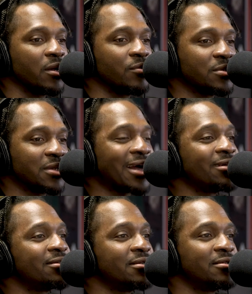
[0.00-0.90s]
it was
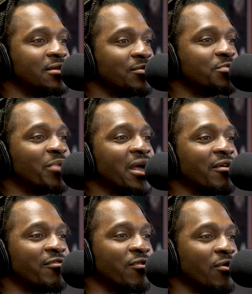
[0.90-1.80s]
licensed. It was
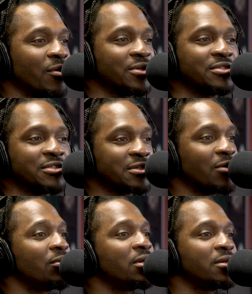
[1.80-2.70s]
paid for. It wasn't
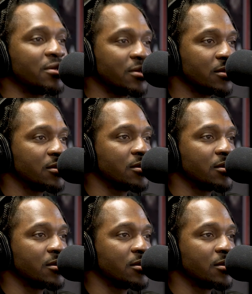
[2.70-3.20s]
stolen. Mm-hmm.